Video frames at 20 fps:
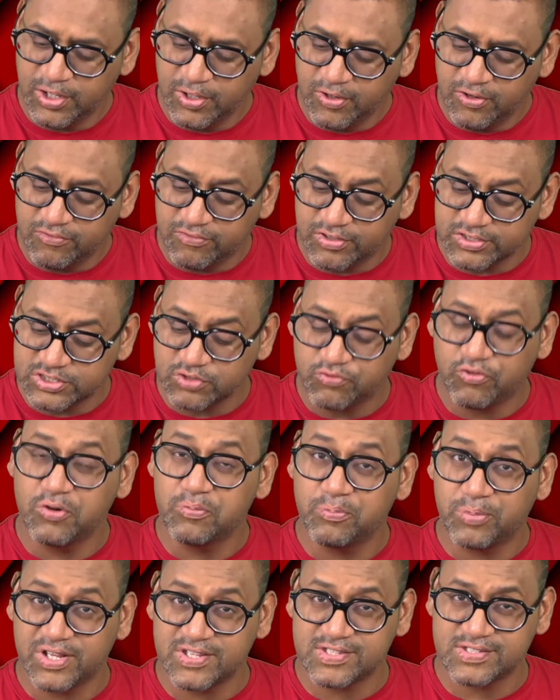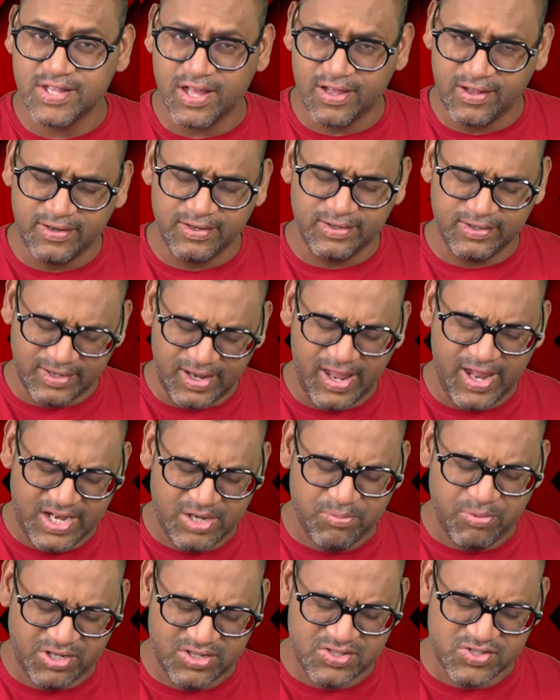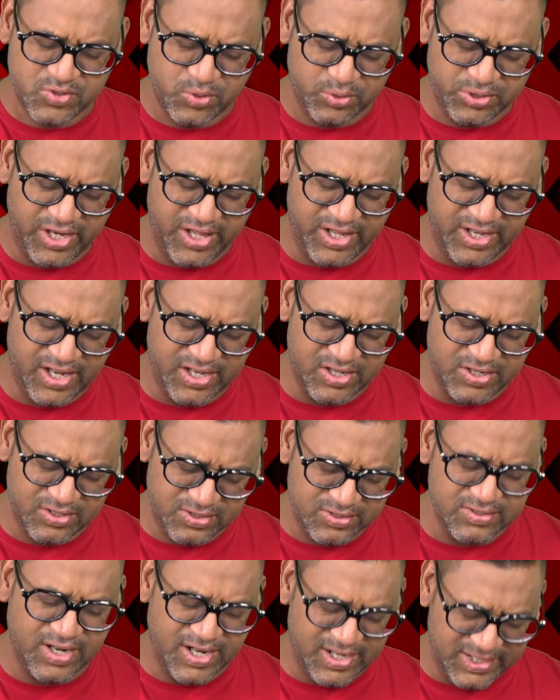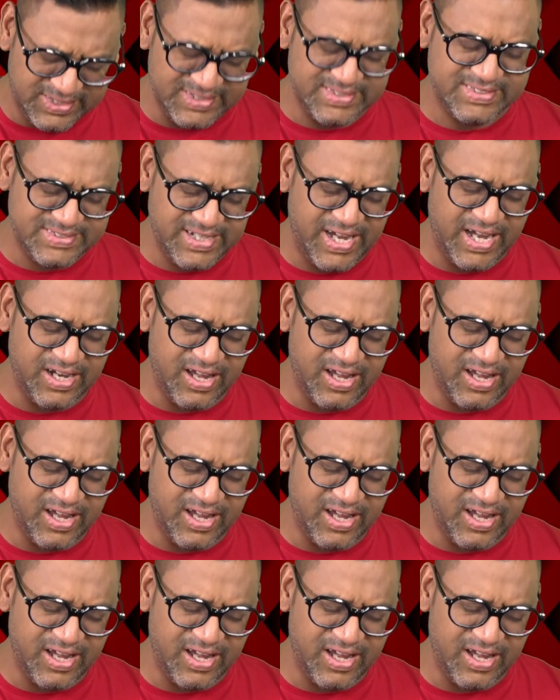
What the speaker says: first of all press the like button so that I can understand,